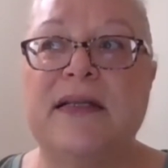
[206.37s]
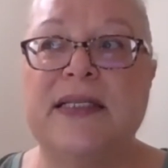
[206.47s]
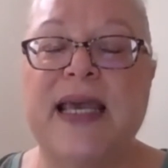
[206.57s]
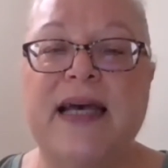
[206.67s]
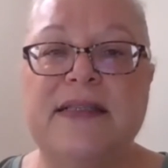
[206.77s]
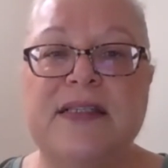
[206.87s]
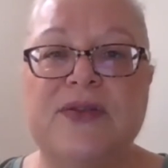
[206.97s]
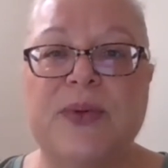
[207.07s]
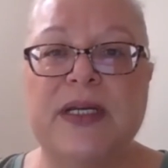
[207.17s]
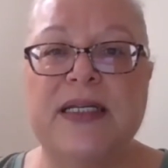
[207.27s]

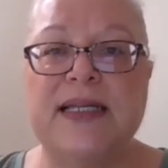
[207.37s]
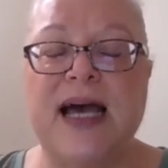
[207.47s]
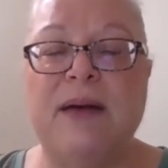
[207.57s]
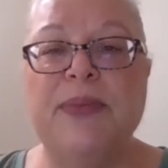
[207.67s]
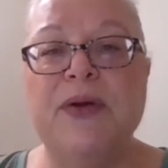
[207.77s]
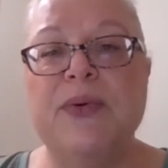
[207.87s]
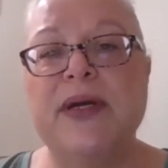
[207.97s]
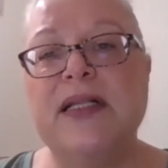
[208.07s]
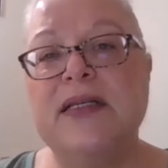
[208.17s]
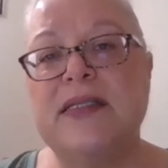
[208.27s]
tasks written down, be
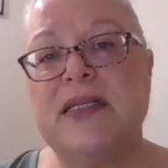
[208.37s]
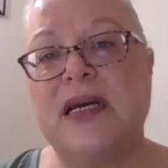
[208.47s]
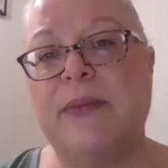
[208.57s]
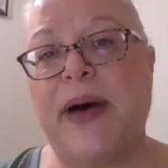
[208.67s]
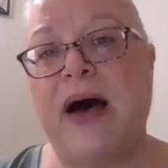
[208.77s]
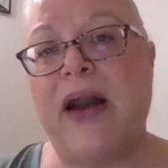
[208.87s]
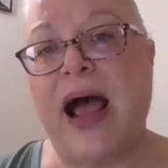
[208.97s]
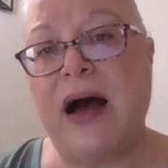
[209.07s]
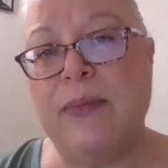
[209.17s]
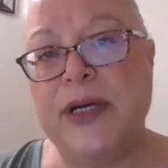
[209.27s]
realistic about
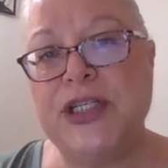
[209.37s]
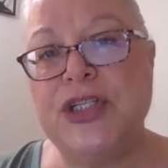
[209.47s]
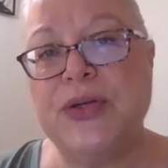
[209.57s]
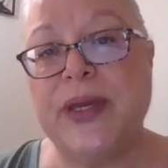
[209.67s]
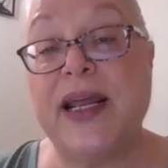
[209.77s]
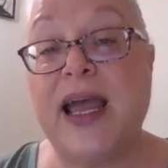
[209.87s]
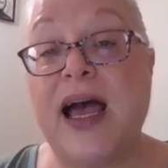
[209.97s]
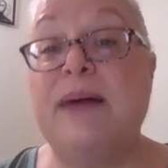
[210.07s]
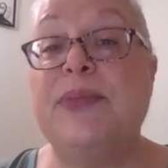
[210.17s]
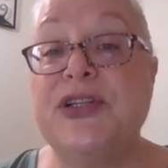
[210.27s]
how much you can
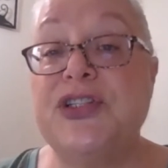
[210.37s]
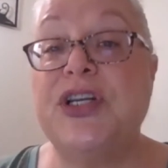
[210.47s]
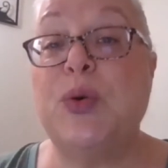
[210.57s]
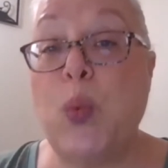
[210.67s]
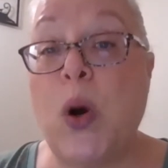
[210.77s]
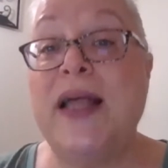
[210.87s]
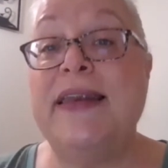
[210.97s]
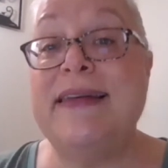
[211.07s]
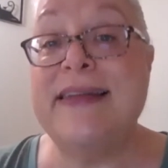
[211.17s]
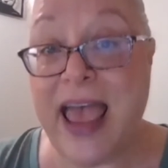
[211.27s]
accomplish in
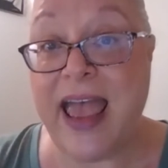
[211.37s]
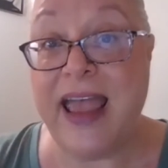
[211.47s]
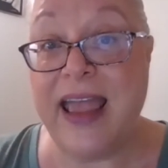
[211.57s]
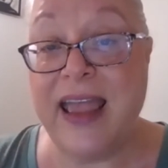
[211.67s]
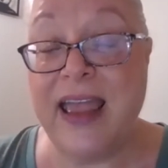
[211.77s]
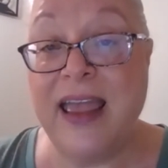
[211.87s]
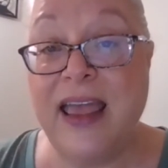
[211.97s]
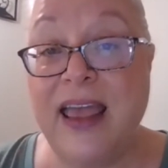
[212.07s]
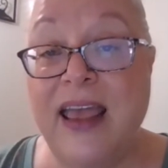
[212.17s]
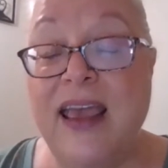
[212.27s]
one day.
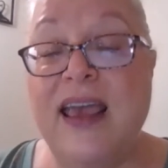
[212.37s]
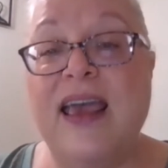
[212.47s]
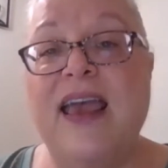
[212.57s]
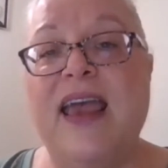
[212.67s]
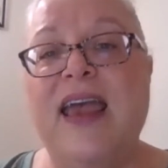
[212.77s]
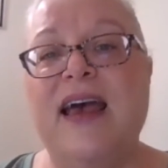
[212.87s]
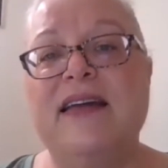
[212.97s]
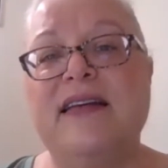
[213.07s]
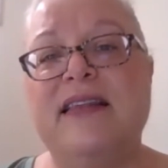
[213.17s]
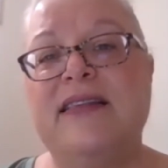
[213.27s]

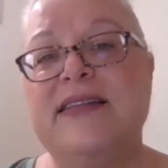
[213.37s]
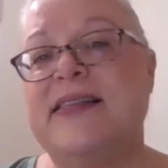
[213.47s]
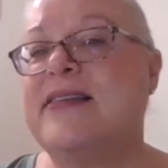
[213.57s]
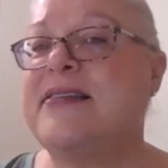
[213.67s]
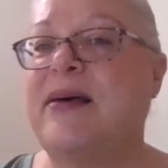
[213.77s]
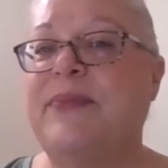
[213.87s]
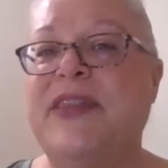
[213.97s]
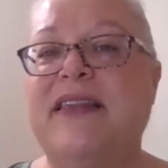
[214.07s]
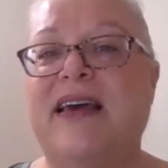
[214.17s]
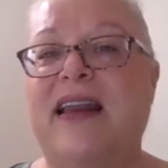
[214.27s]
And this is
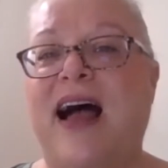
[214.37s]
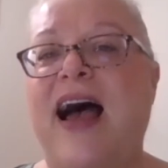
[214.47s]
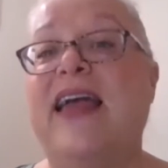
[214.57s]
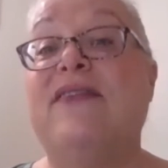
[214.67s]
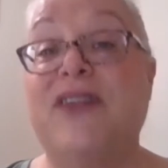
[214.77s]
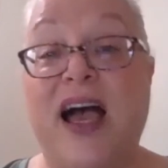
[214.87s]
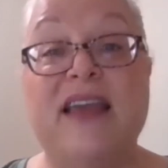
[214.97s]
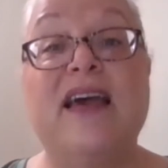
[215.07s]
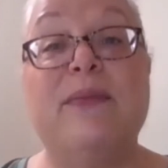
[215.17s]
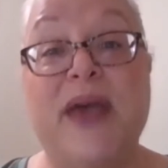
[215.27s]
something that I have
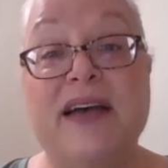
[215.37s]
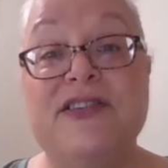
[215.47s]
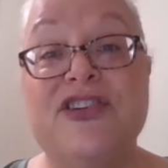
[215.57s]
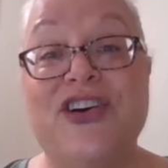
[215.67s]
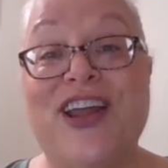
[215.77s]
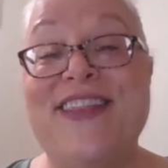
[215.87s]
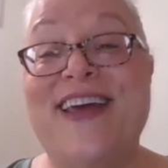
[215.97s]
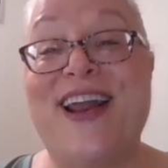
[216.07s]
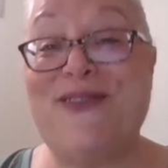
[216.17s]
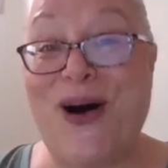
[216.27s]
not yet mastered and
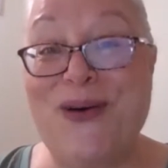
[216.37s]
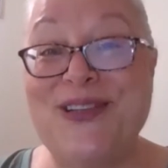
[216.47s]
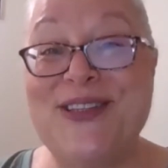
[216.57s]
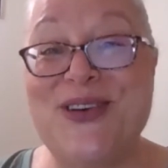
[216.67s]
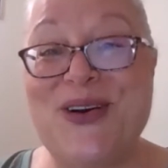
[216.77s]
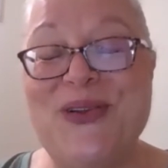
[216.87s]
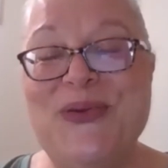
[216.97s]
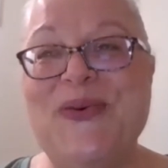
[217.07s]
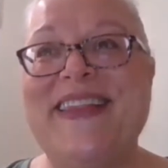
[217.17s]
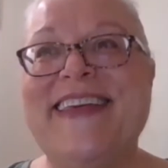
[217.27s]
that I've always
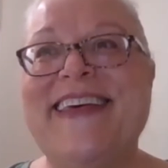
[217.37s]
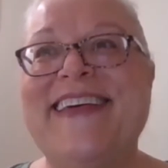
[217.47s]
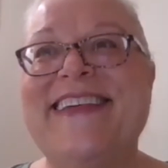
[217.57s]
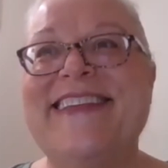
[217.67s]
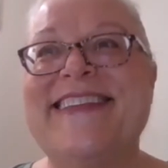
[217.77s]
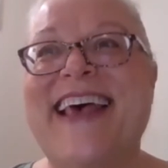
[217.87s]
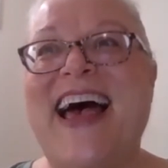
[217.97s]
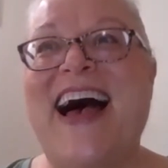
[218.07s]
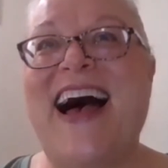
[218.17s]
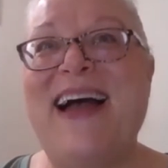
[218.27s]
struggled with is
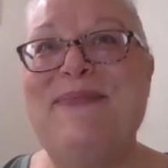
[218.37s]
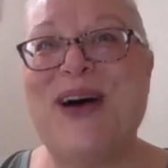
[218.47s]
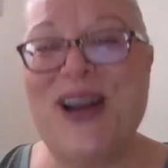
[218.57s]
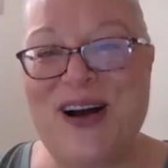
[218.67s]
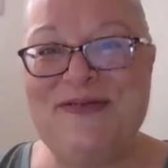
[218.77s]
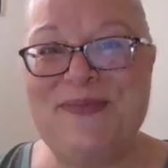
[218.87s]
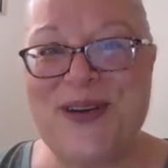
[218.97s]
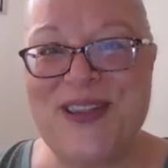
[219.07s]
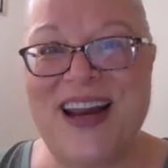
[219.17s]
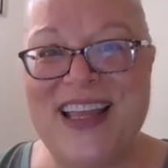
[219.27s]
I bite off
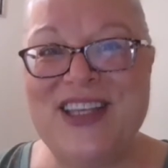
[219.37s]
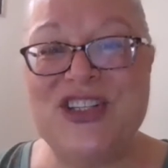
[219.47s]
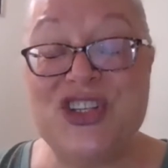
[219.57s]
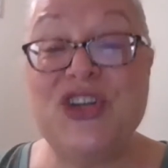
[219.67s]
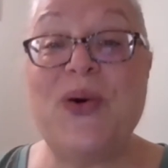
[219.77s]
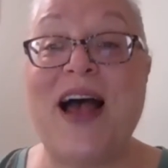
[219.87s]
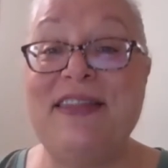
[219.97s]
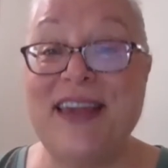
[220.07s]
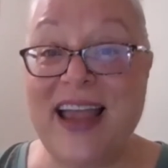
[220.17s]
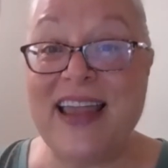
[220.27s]
more than I can chew. I
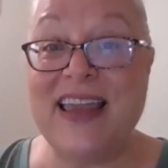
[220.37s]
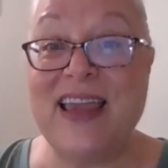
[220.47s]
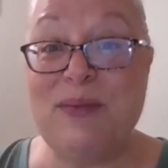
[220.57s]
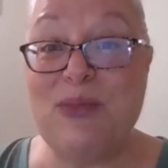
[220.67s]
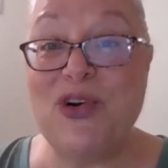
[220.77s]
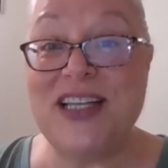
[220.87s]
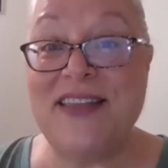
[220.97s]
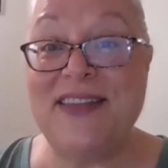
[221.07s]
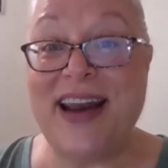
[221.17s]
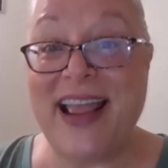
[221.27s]
think I can get more
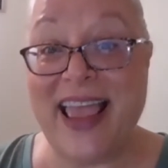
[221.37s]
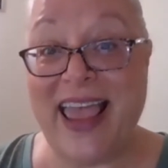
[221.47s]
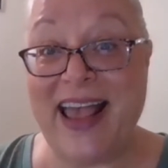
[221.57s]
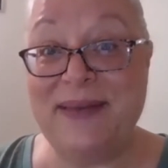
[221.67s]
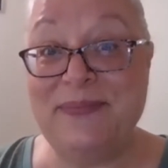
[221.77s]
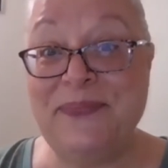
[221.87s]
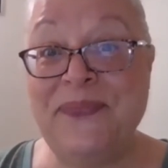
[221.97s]
done than I can.